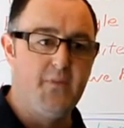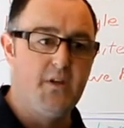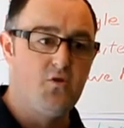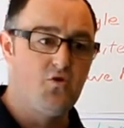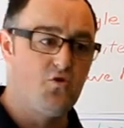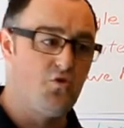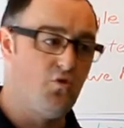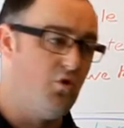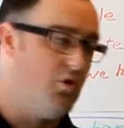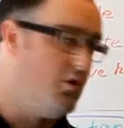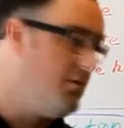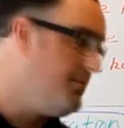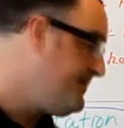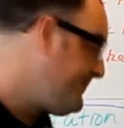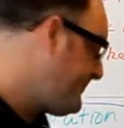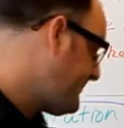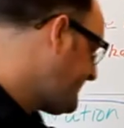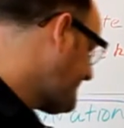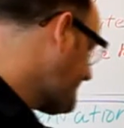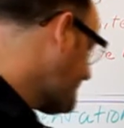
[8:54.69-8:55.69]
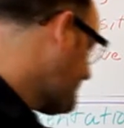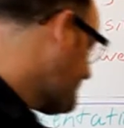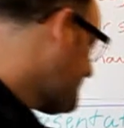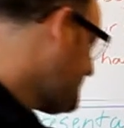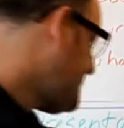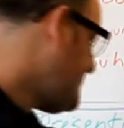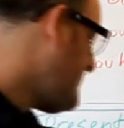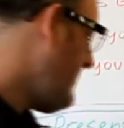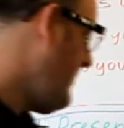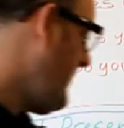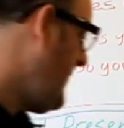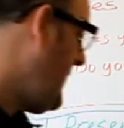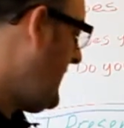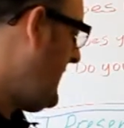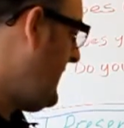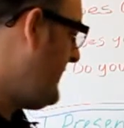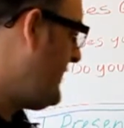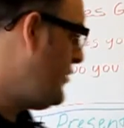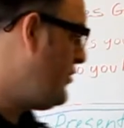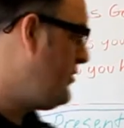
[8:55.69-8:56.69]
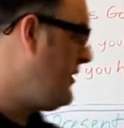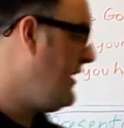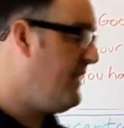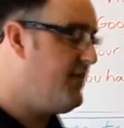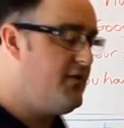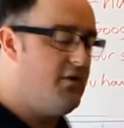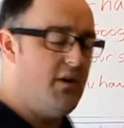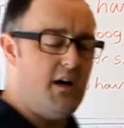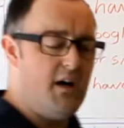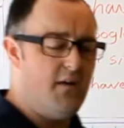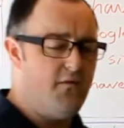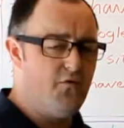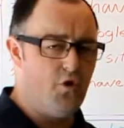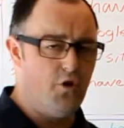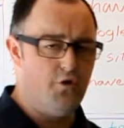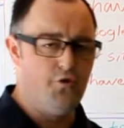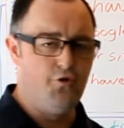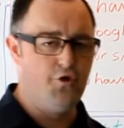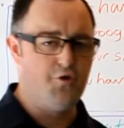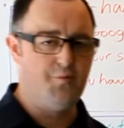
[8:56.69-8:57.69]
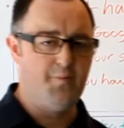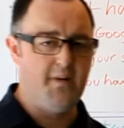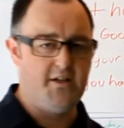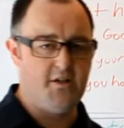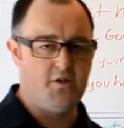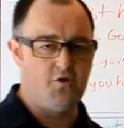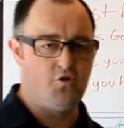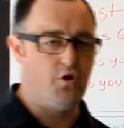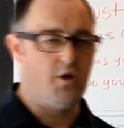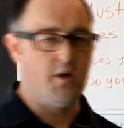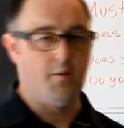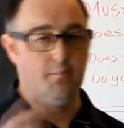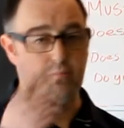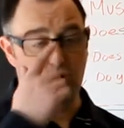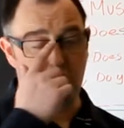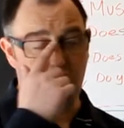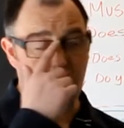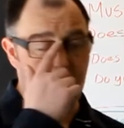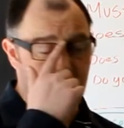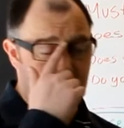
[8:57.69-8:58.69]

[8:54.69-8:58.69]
So if you have got news pages or a blog,